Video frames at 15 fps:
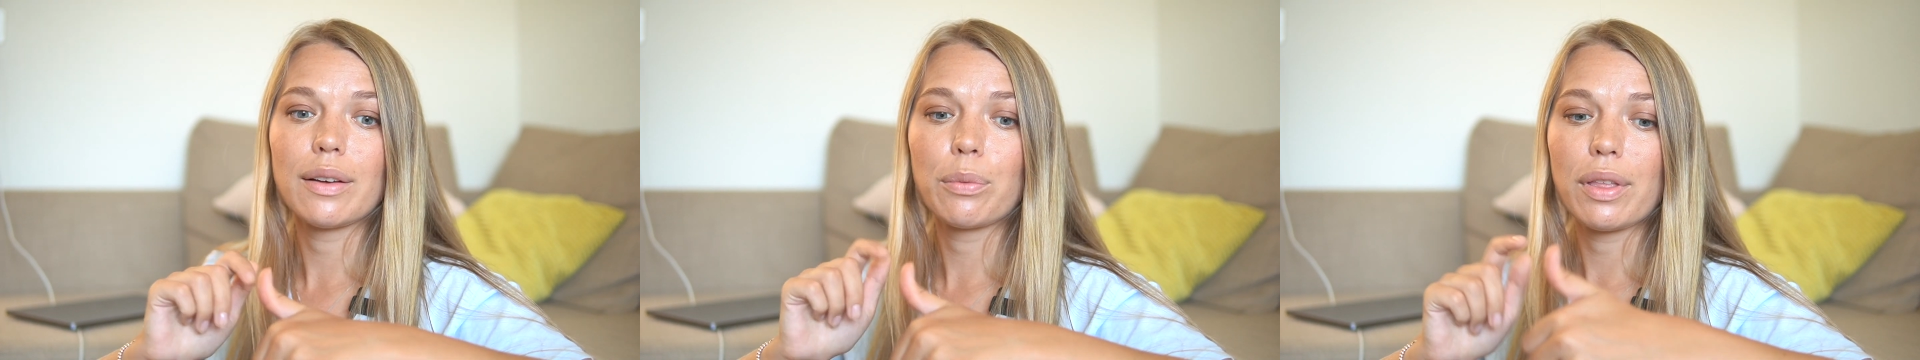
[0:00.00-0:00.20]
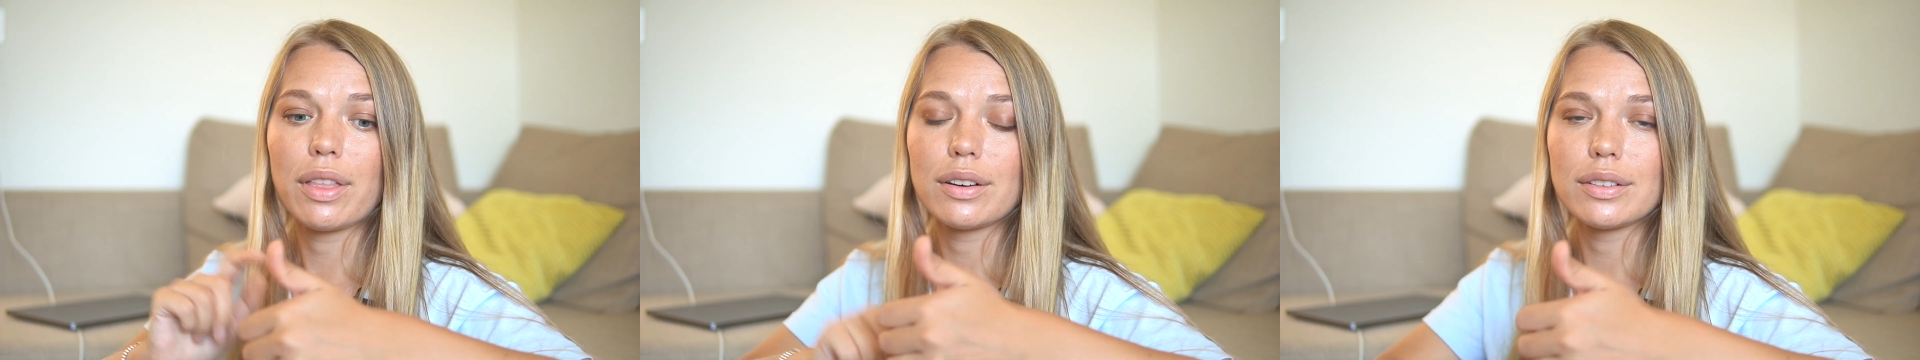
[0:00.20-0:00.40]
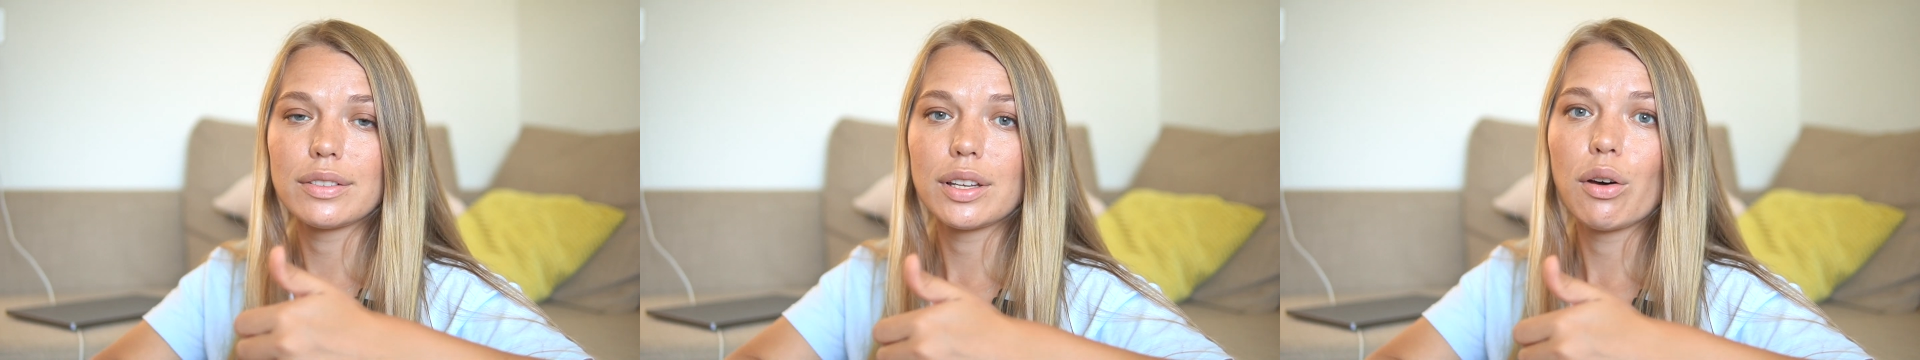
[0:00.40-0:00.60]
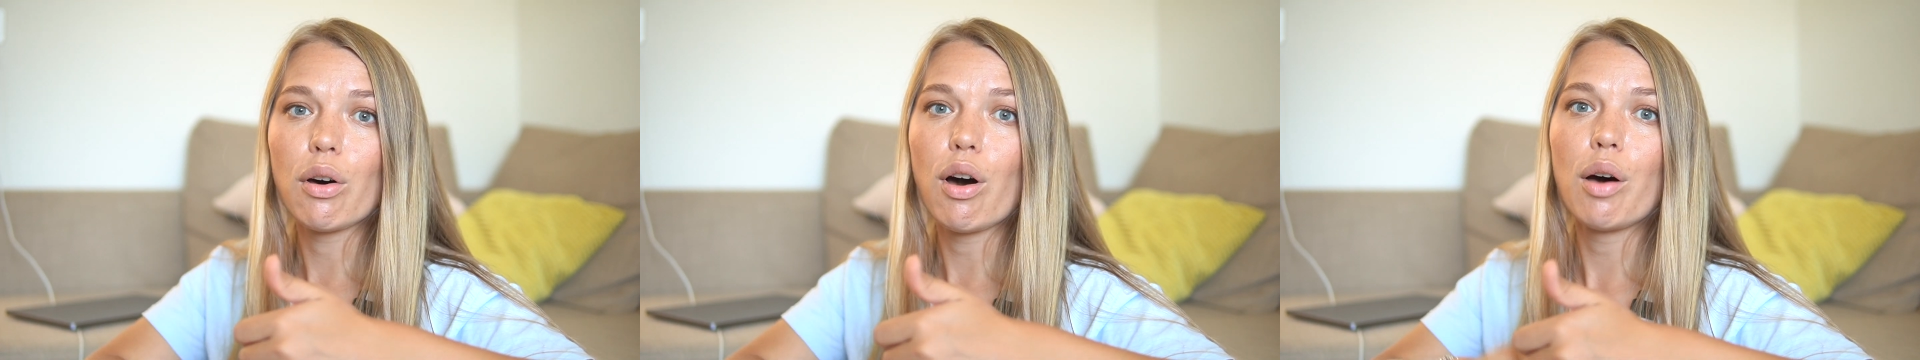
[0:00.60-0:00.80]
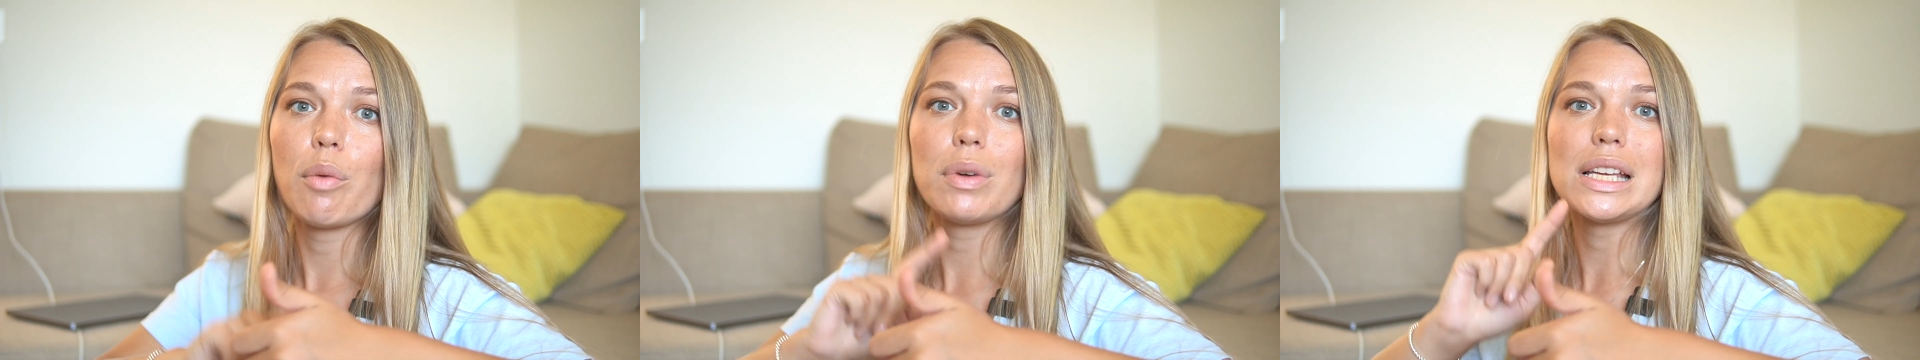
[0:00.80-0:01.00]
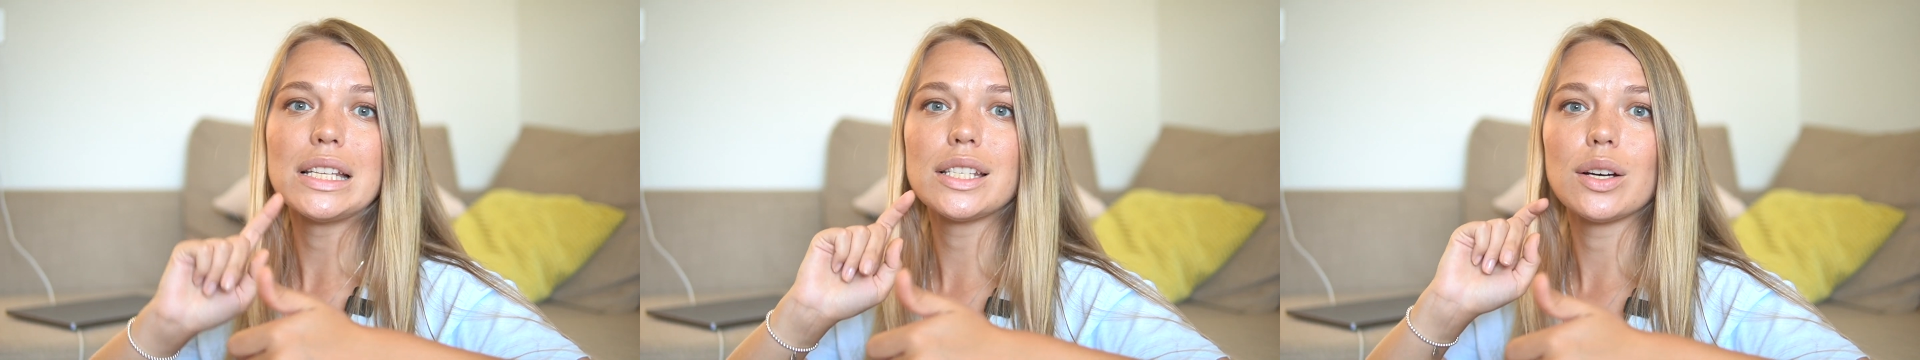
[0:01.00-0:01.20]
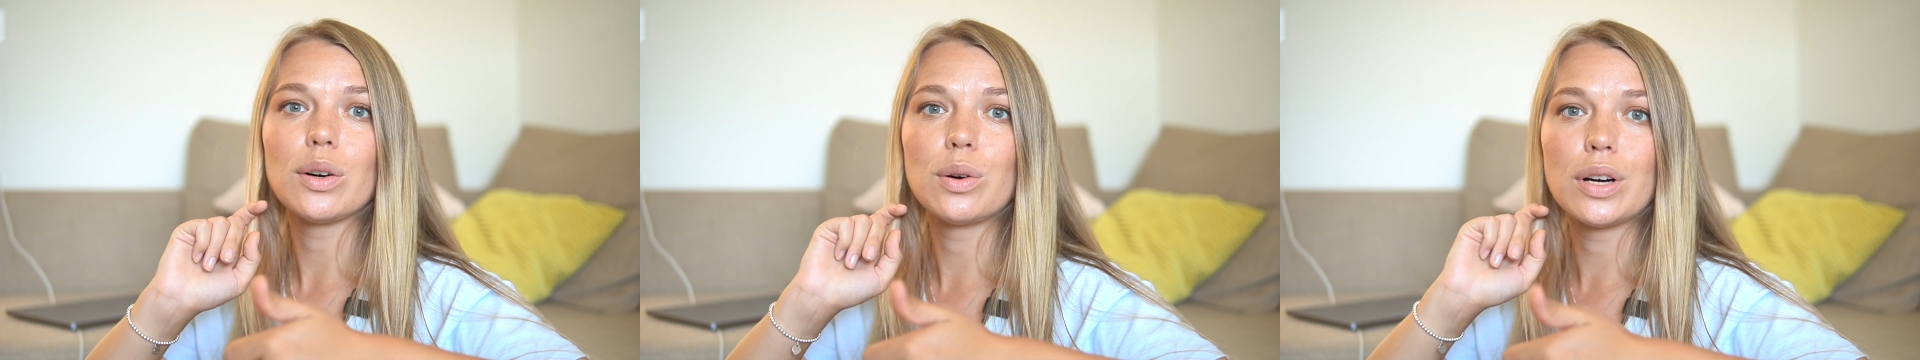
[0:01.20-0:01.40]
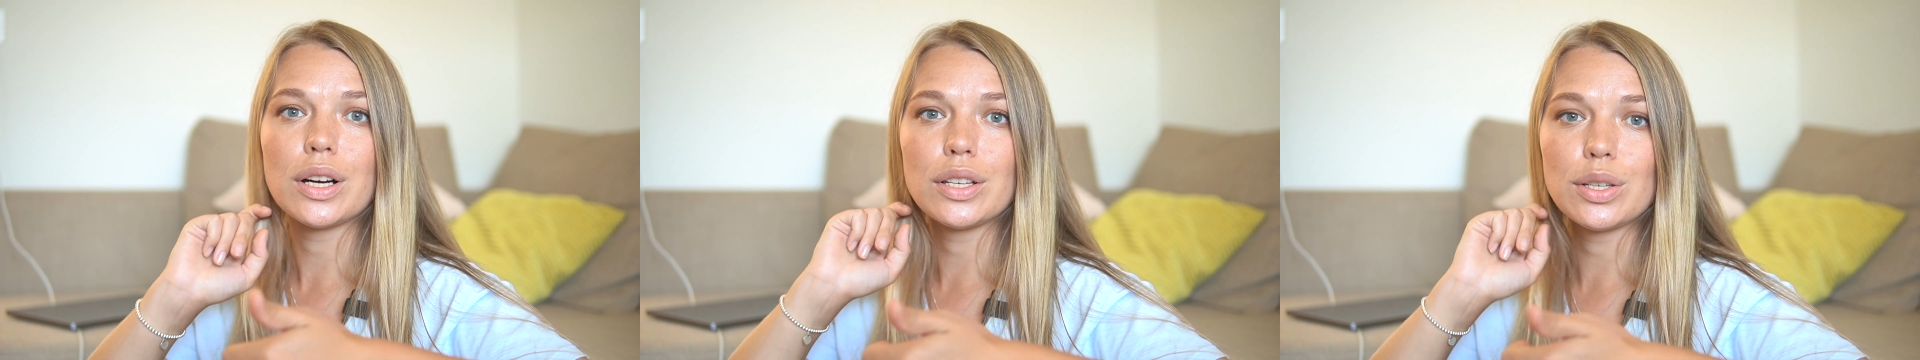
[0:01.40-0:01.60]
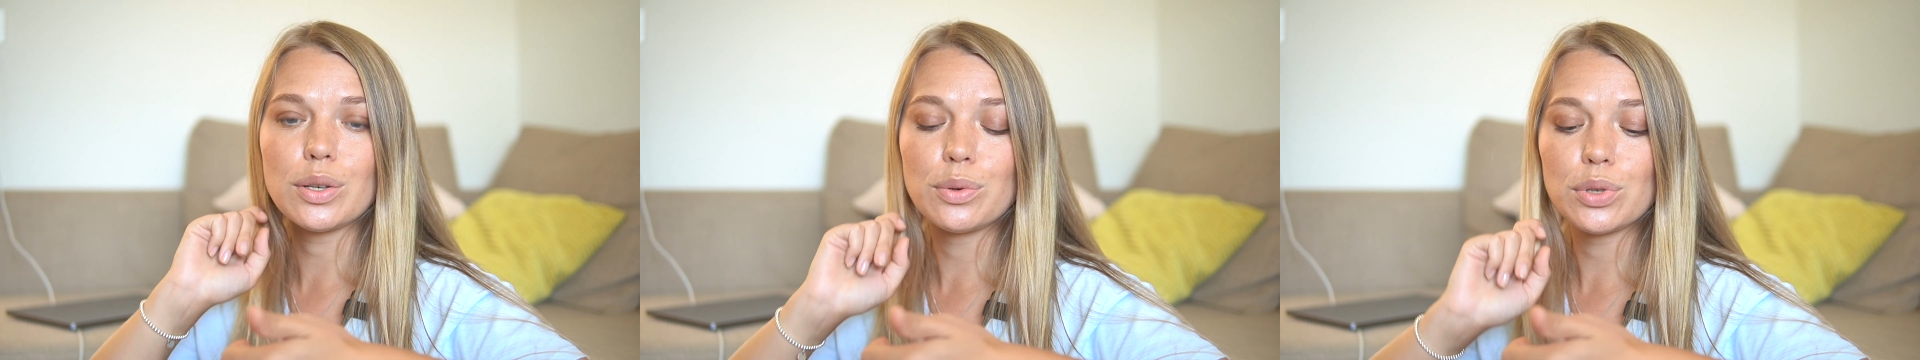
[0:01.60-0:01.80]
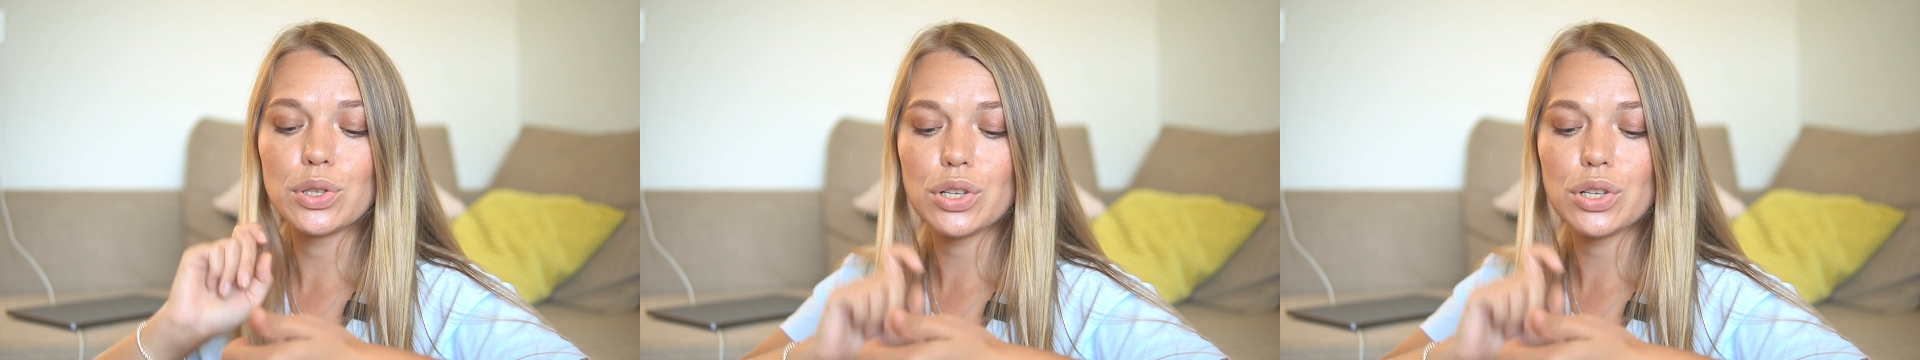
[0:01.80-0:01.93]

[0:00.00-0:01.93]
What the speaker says: whether it's a comment or you